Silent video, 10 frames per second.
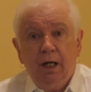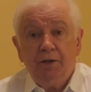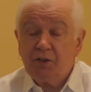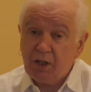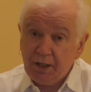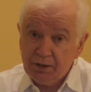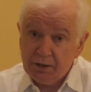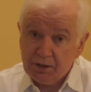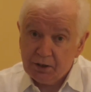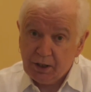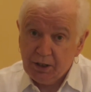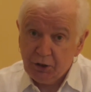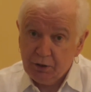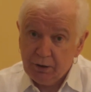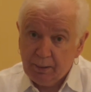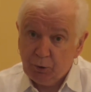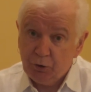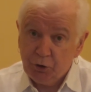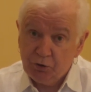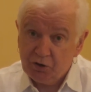The second dissertation, I'm going
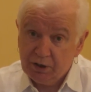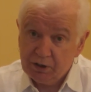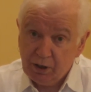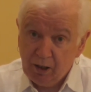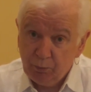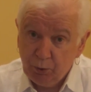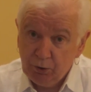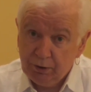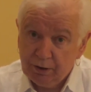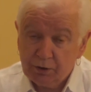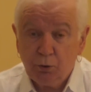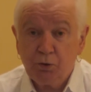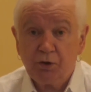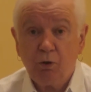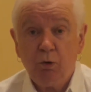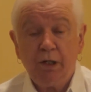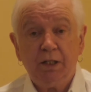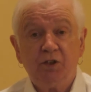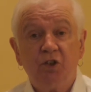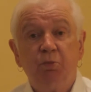to use an example, is also one I
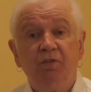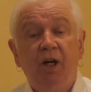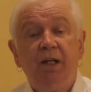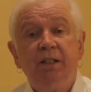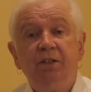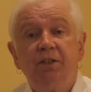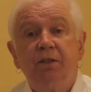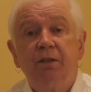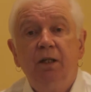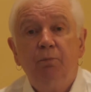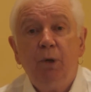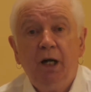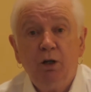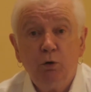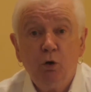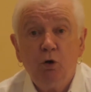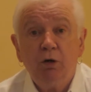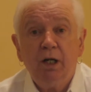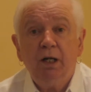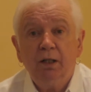supervised by
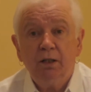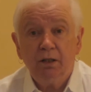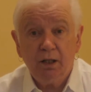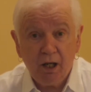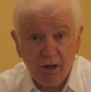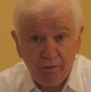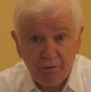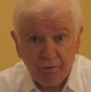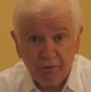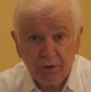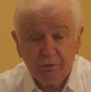Laura Love.